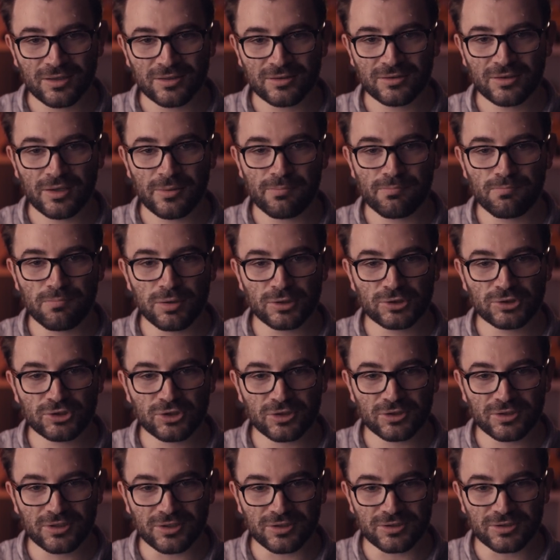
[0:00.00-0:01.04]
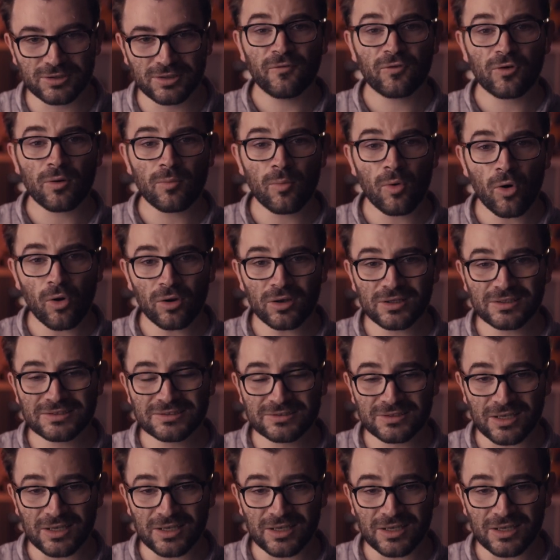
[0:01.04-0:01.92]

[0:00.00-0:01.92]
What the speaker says: They butchered it from all its